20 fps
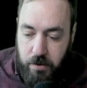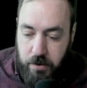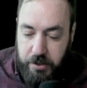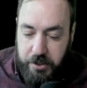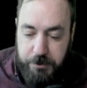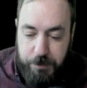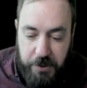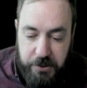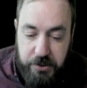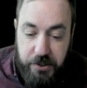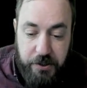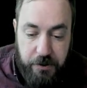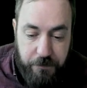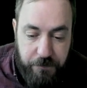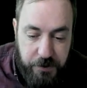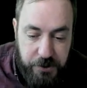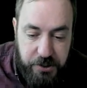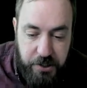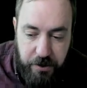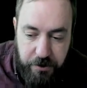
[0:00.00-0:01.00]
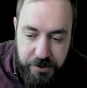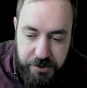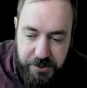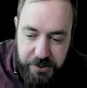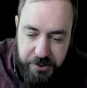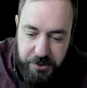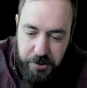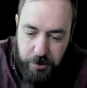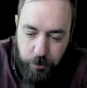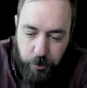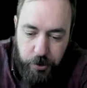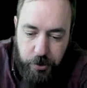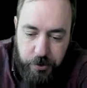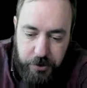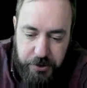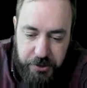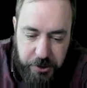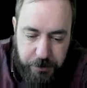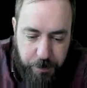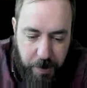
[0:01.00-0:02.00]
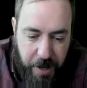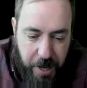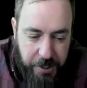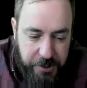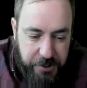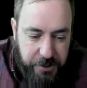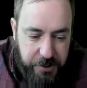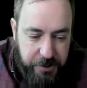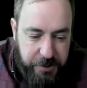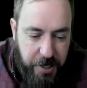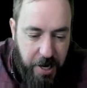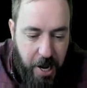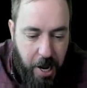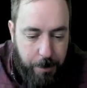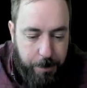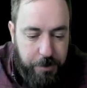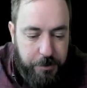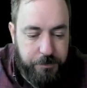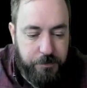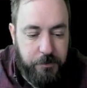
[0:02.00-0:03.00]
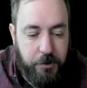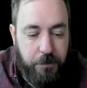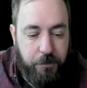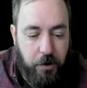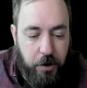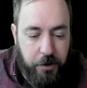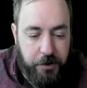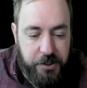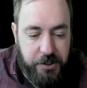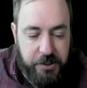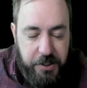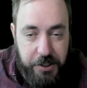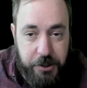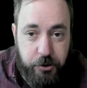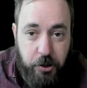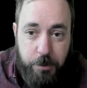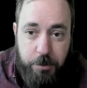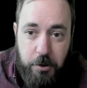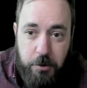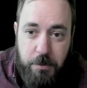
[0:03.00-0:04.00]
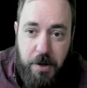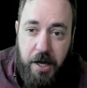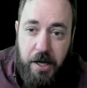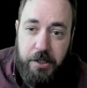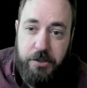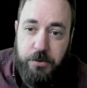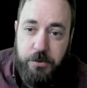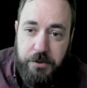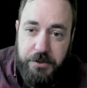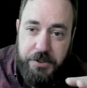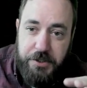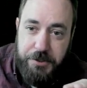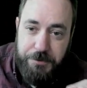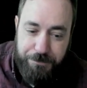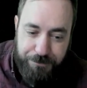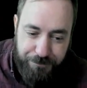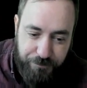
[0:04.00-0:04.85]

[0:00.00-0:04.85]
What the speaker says: Especially in the visionary system where you could just patch the top of all these like triple modules